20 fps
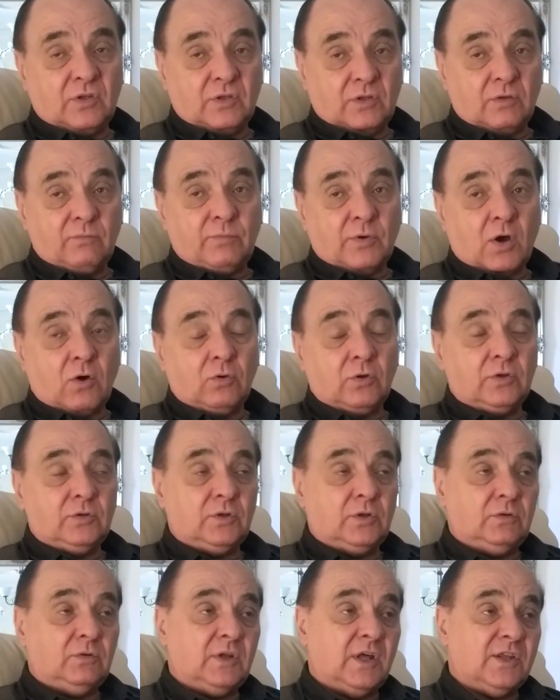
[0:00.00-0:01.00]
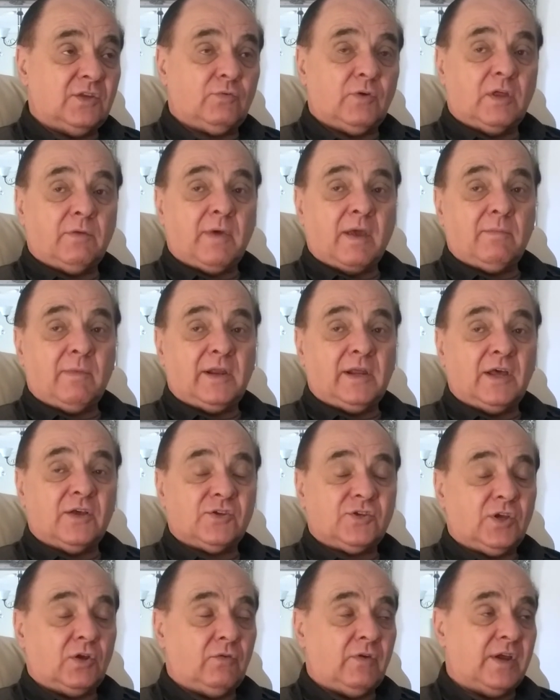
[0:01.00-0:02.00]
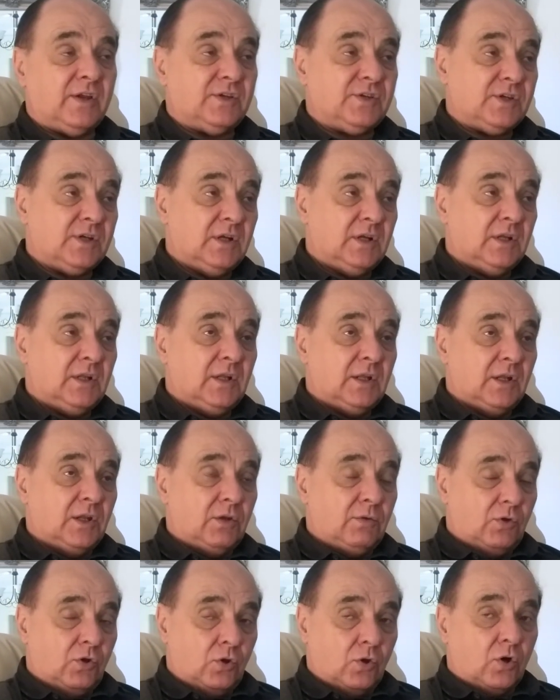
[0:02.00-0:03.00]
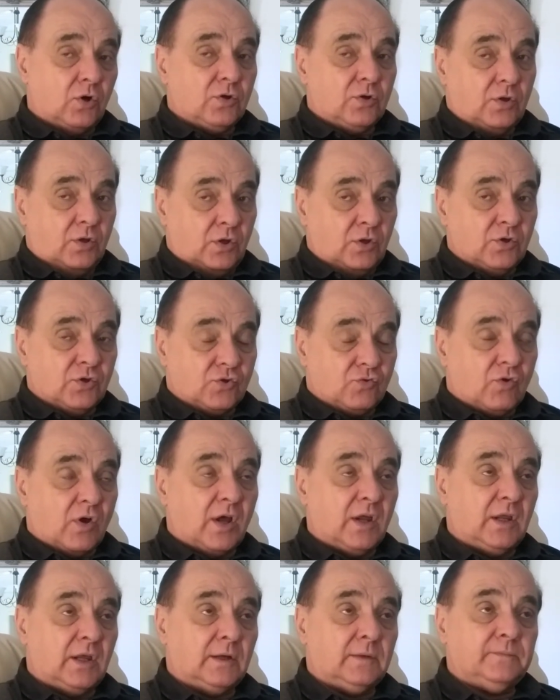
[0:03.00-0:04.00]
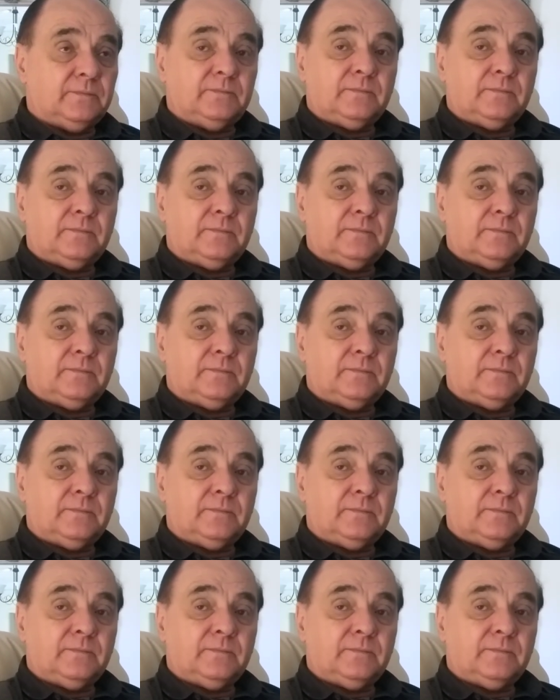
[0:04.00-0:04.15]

and, in Poland, and yeah. that's where they make money out of cigarettes. Yeah. Not in Australia.